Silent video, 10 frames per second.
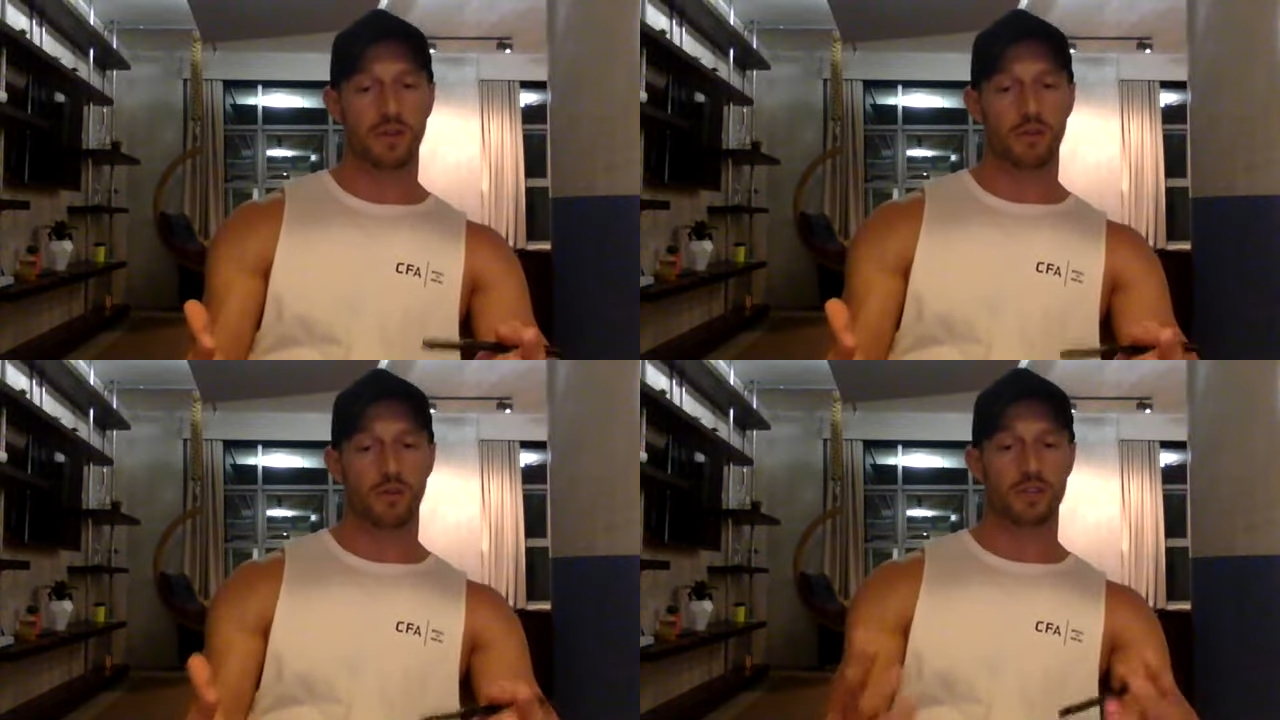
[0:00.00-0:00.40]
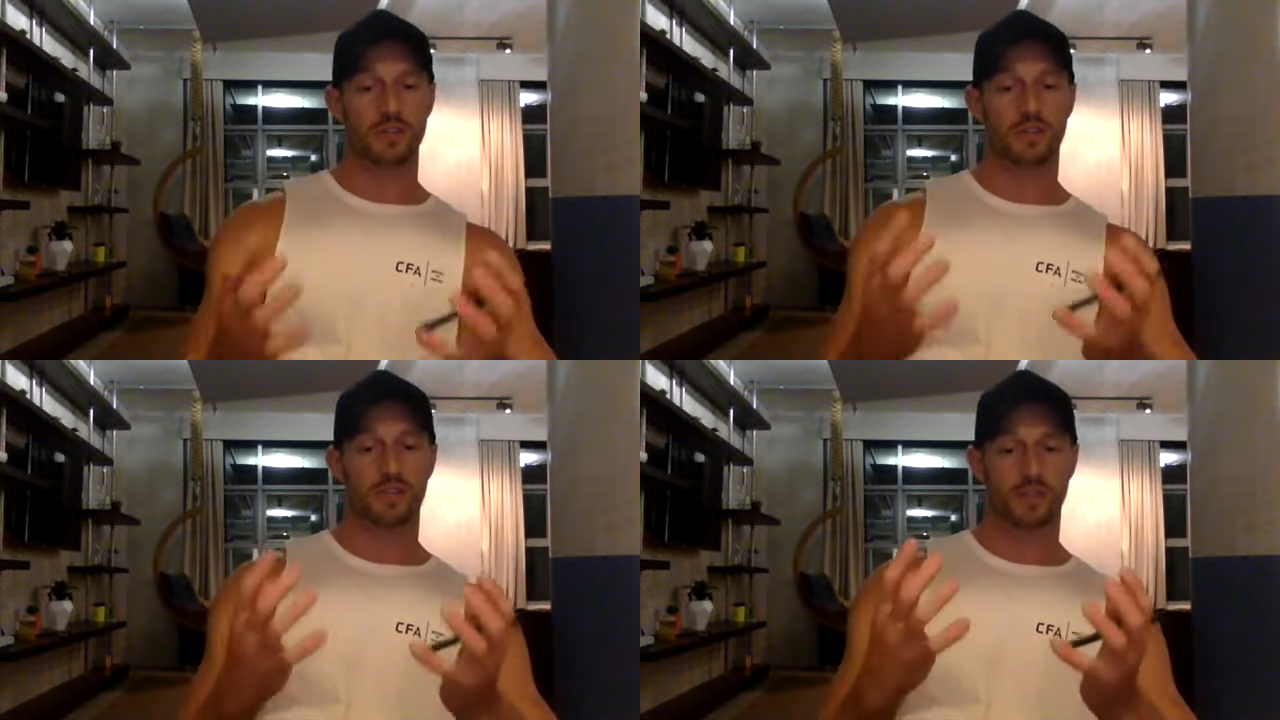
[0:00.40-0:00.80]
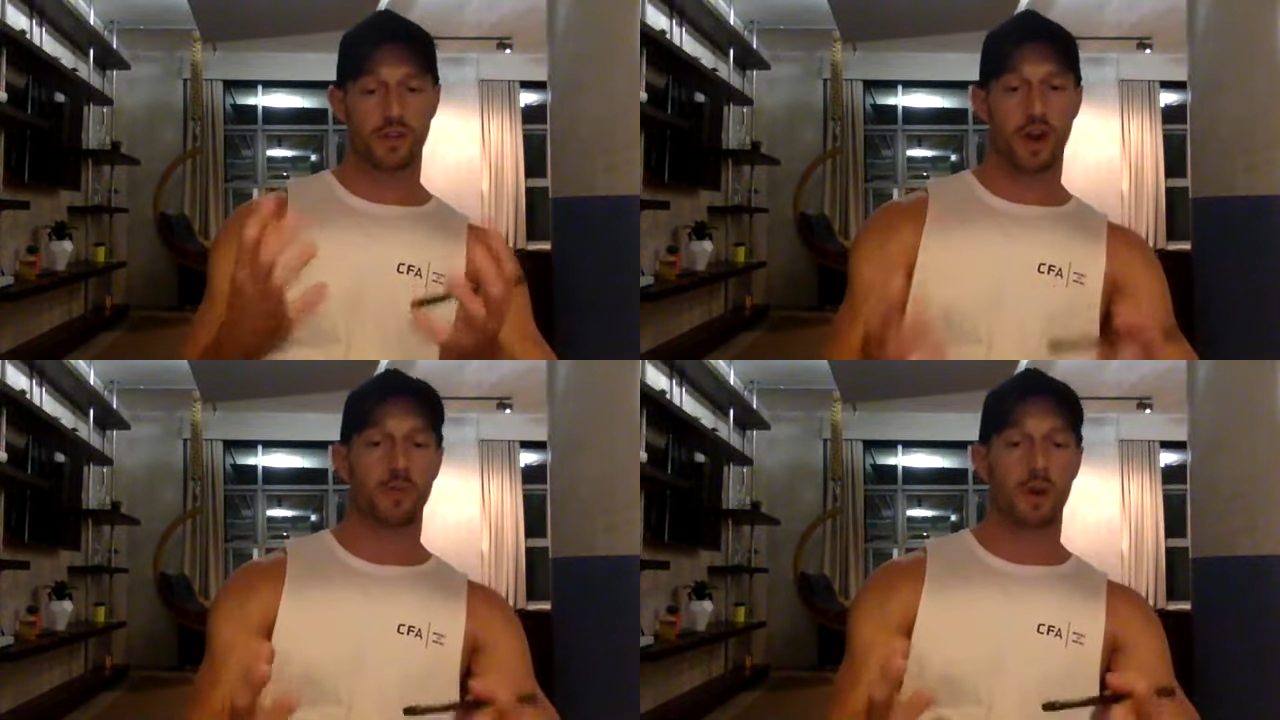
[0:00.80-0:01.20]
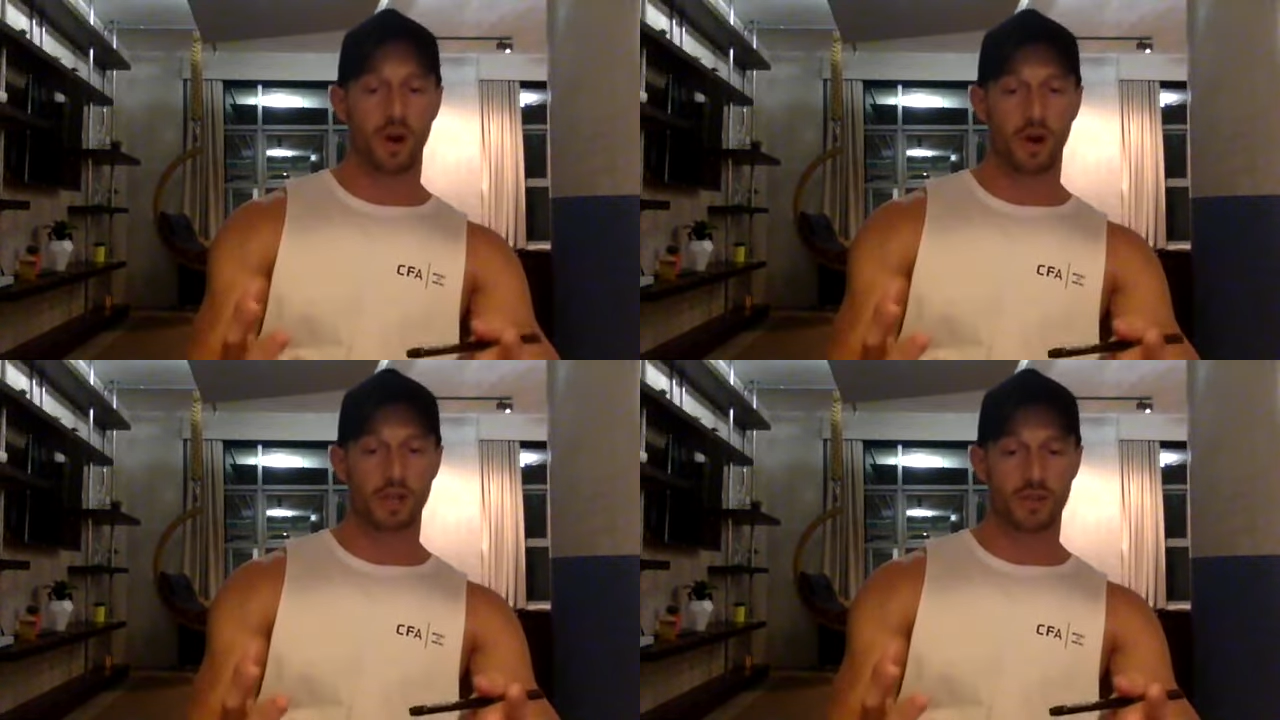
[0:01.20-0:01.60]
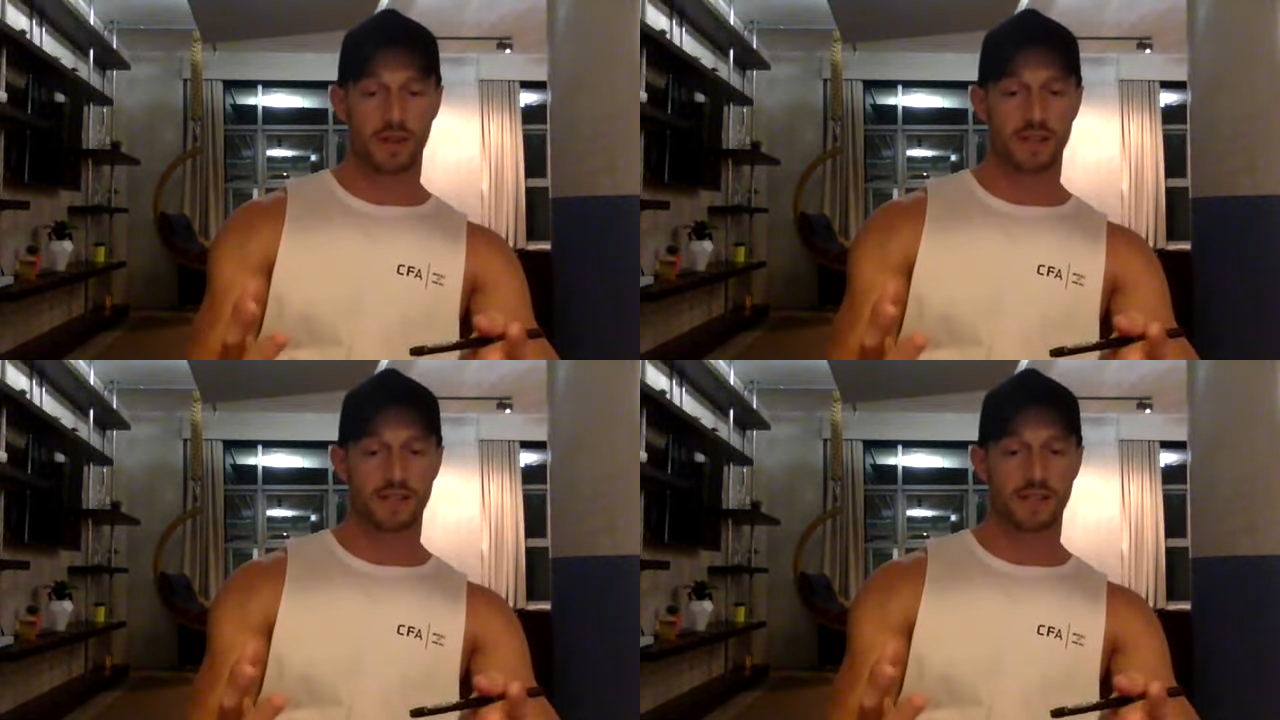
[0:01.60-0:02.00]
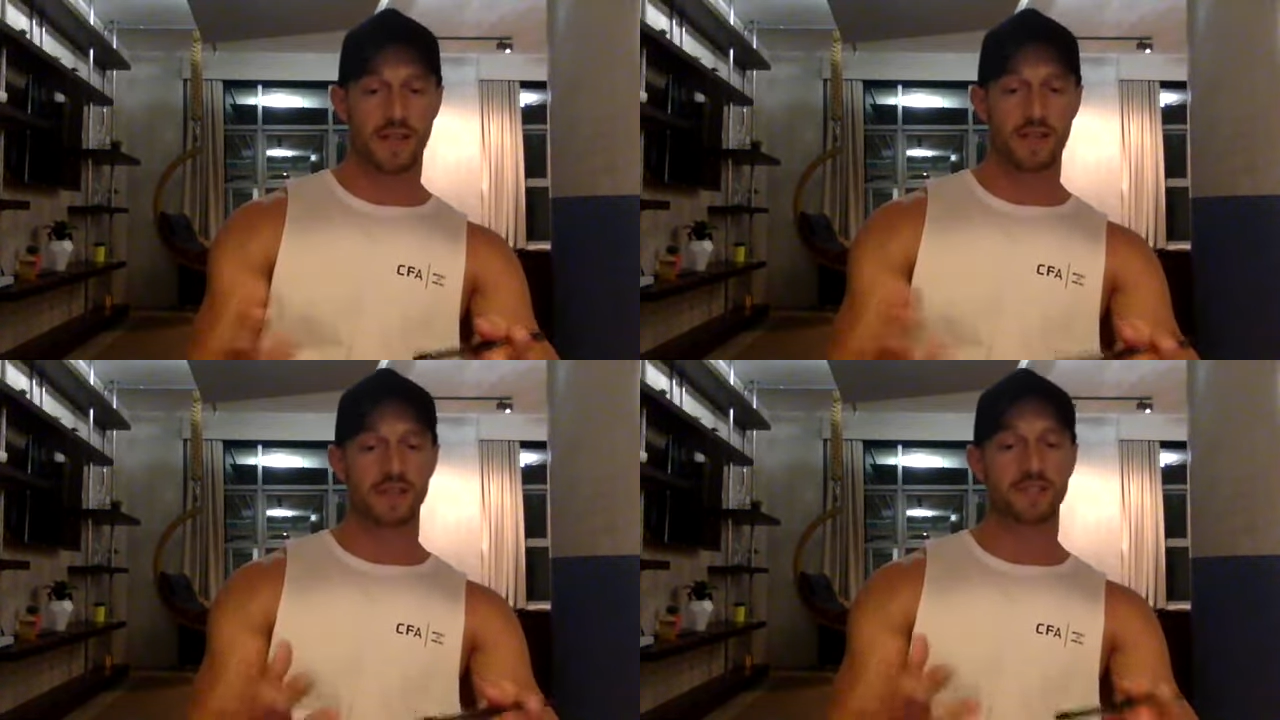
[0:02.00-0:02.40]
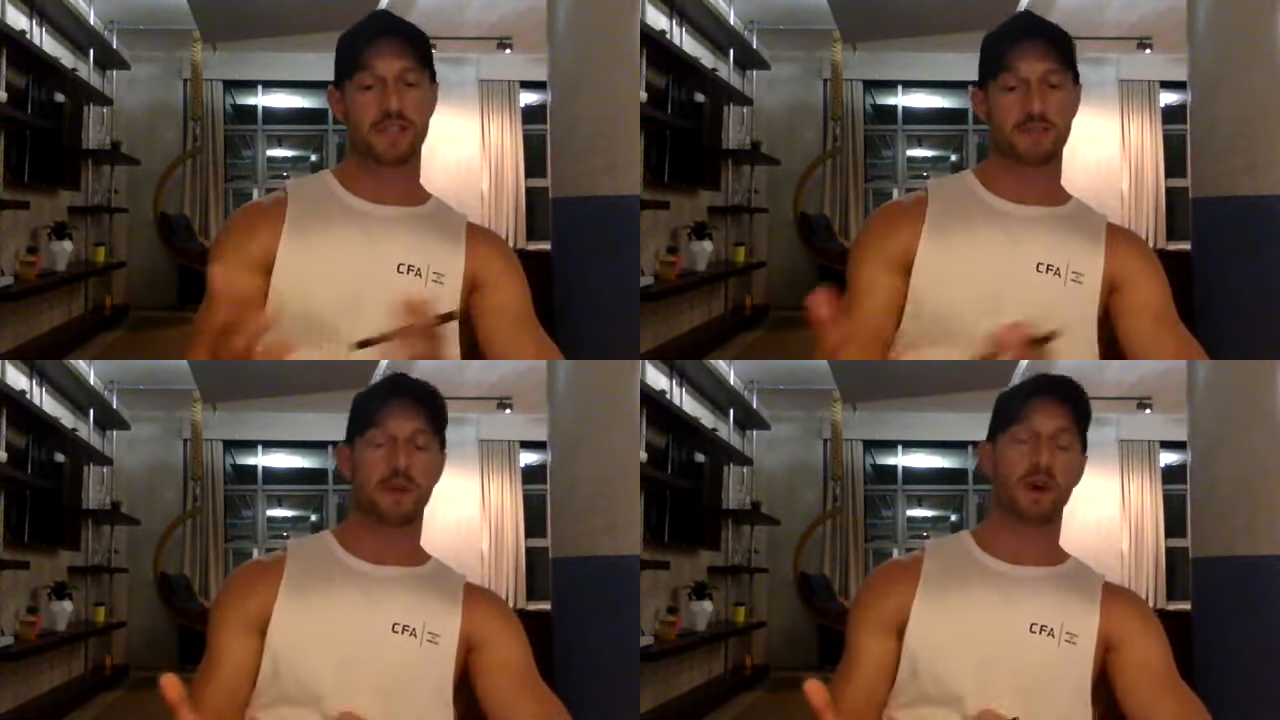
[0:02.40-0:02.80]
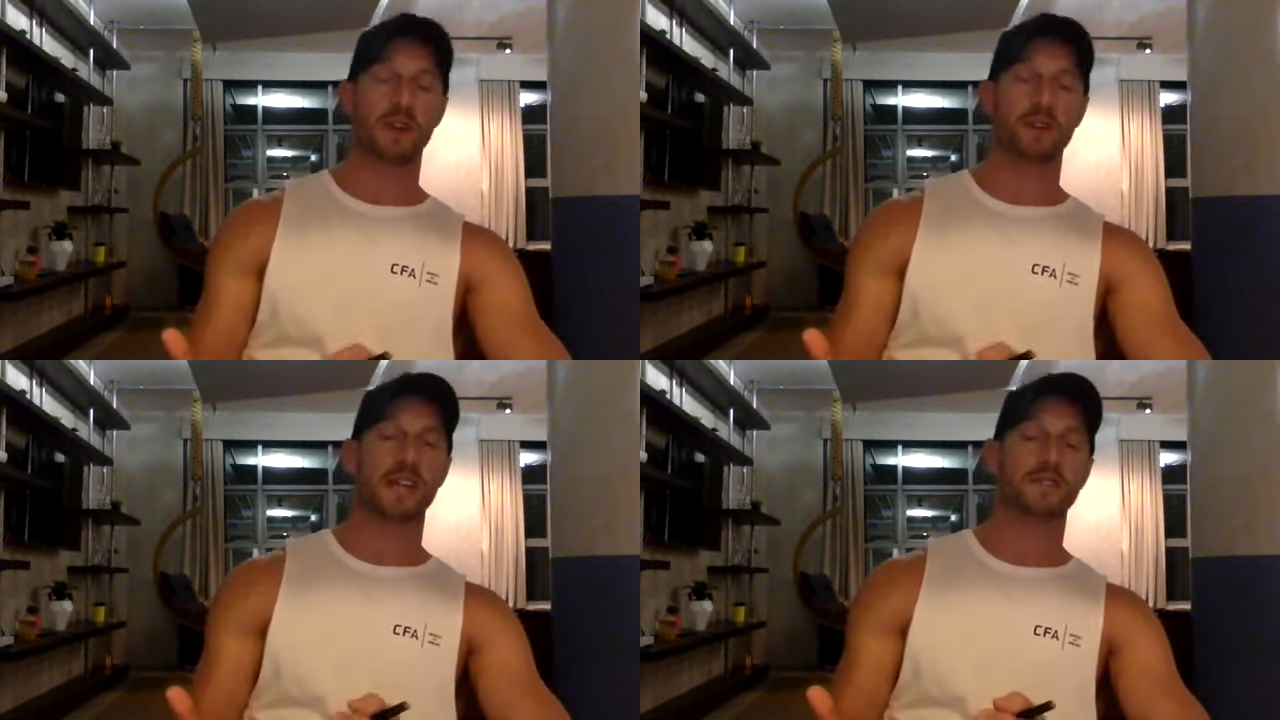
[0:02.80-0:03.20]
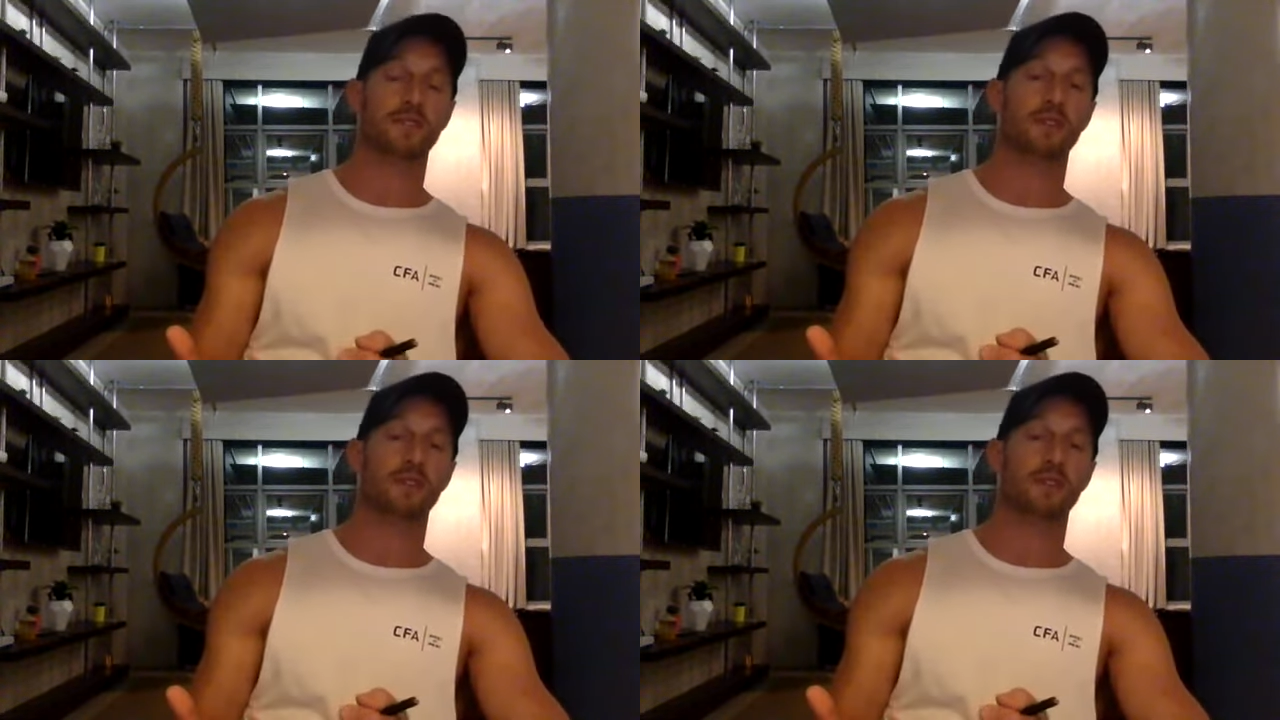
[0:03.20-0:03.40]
which is just carbohydrates, and then sit behind a desk.